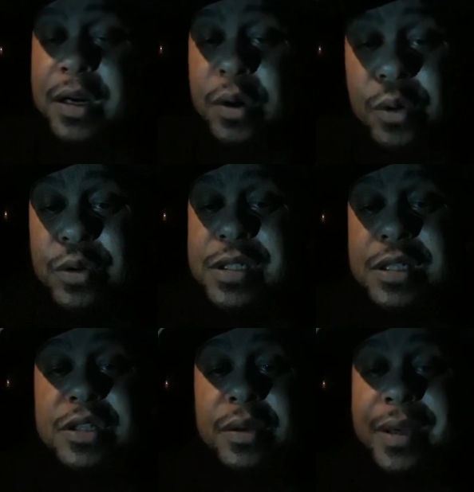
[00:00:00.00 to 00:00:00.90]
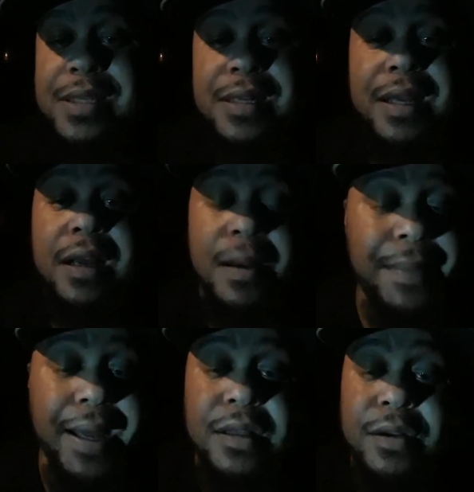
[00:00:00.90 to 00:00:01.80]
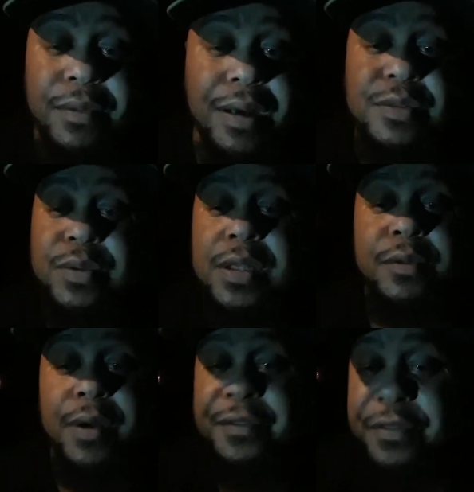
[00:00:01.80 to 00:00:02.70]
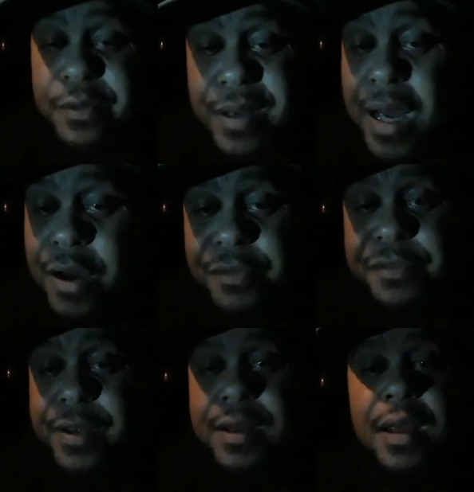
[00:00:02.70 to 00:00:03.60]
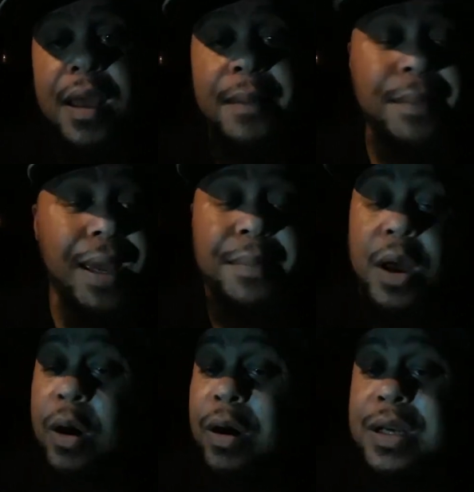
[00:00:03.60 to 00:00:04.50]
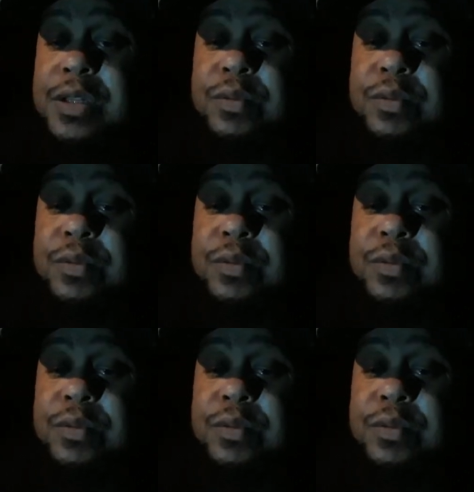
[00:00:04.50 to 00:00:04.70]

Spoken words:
you know, make fun of the whole situation and come at the refs with the referee outfit,